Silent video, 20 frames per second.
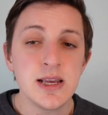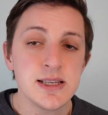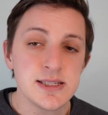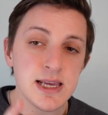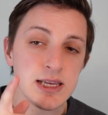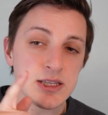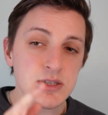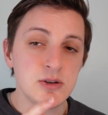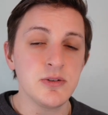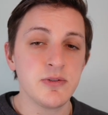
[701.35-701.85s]

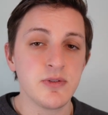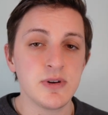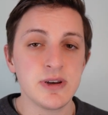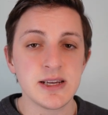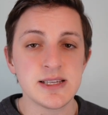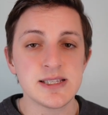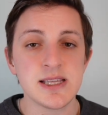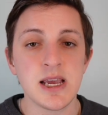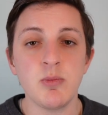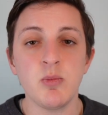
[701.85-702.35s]
Stay tuned for
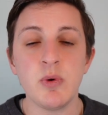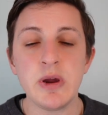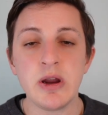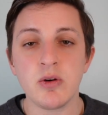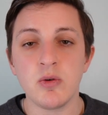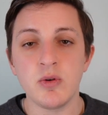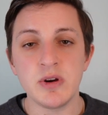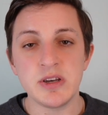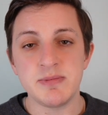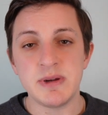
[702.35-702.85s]
next time. We
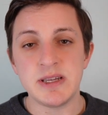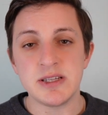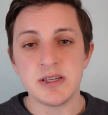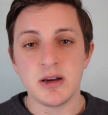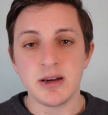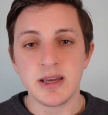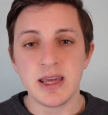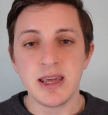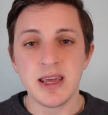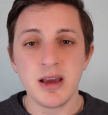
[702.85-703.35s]
are going to be
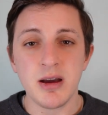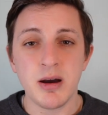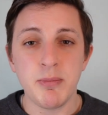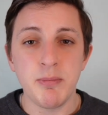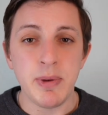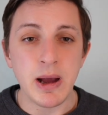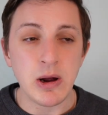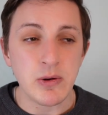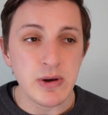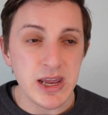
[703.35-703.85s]
talking
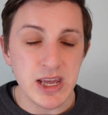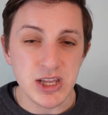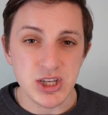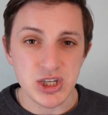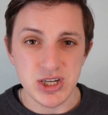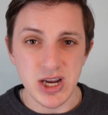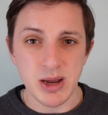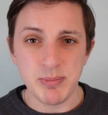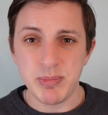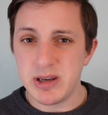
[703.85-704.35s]
about a
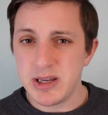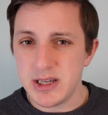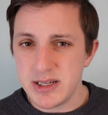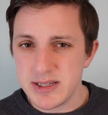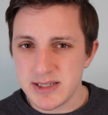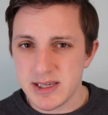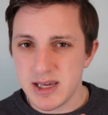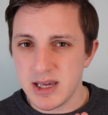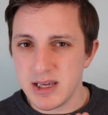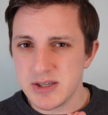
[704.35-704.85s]

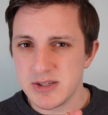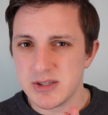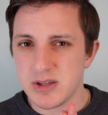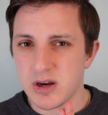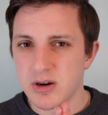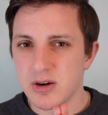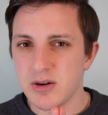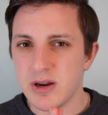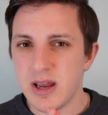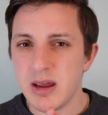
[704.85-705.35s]
Japanese
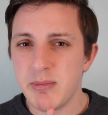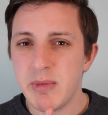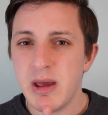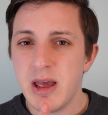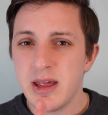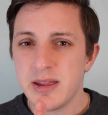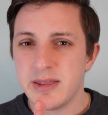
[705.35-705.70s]
Kickstarter game